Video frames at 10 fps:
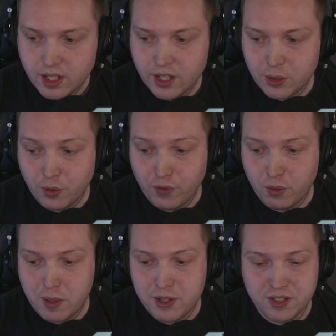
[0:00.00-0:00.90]
Going to a
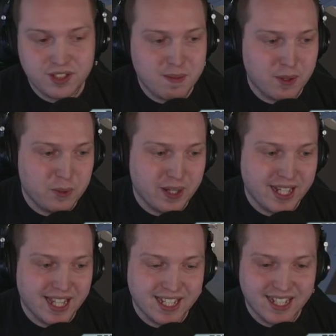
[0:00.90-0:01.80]
full motion sim on the
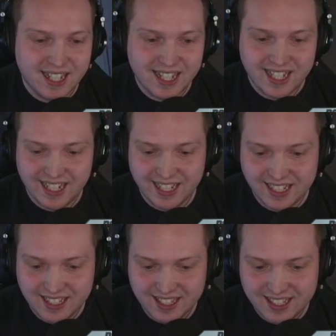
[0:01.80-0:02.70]
weekend.
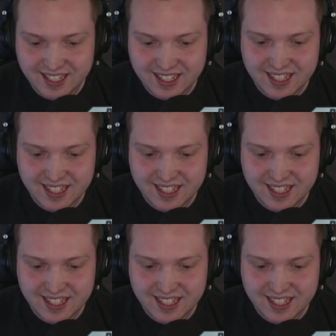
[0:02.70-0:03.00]
Nice.